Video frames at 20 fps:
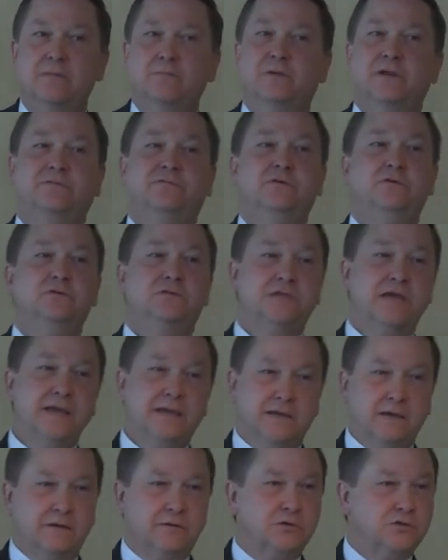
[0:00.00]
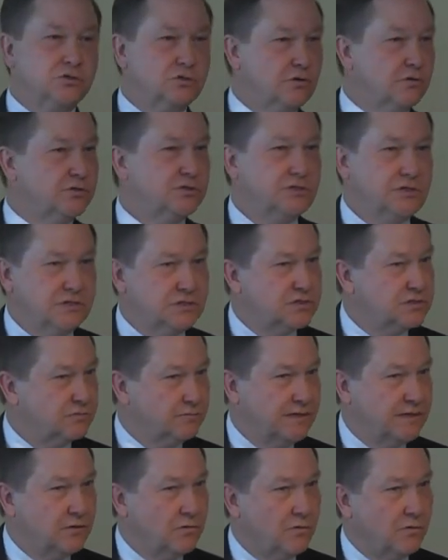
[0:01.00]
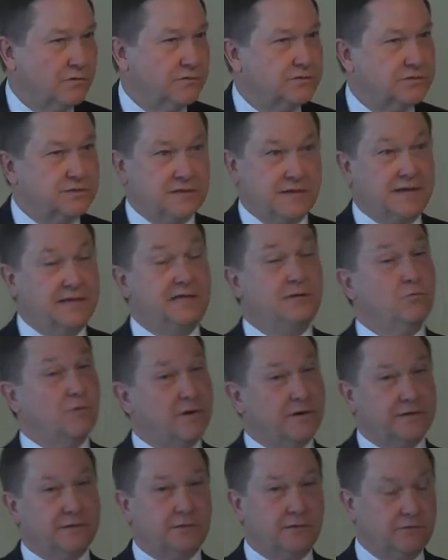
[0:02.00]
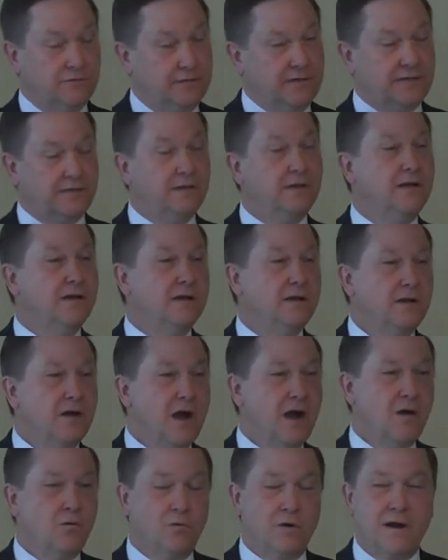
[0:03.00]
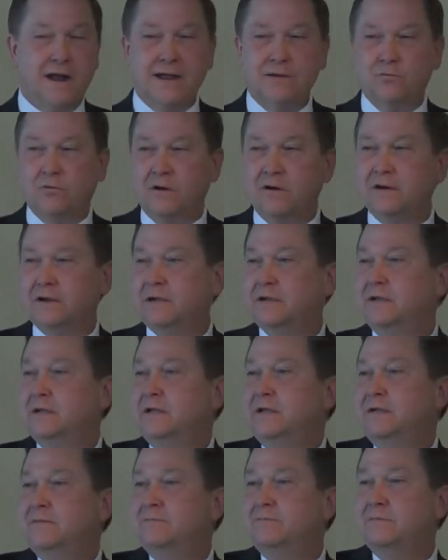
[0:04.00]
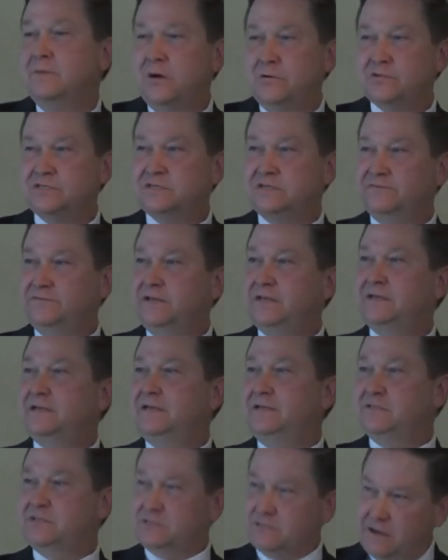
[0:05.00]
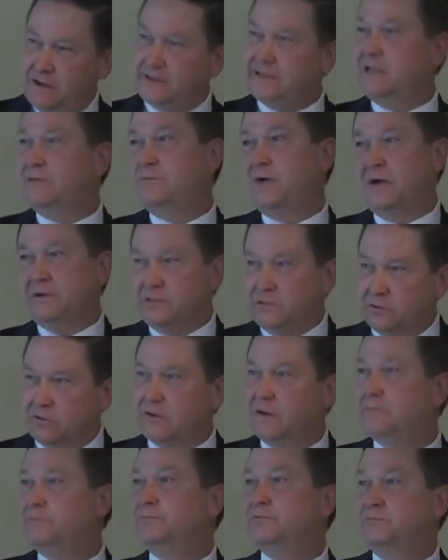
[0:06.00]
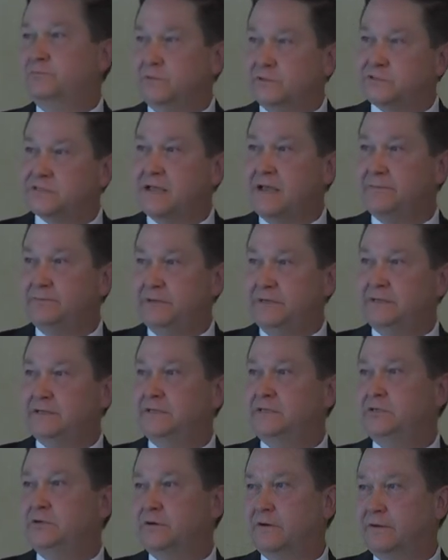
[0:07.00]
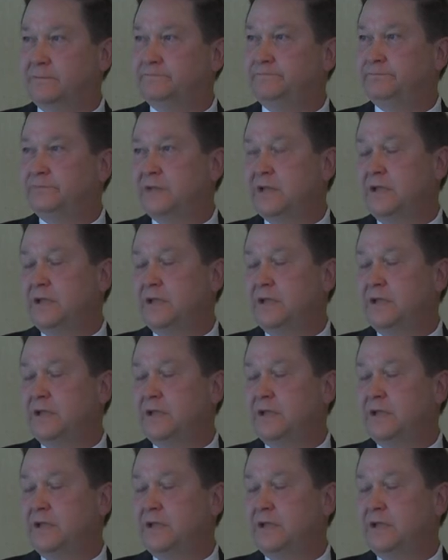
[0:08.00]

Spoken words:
But if you take a church history course anywhere, including where I work, most of it is talking about Europe, what's happening in Europe.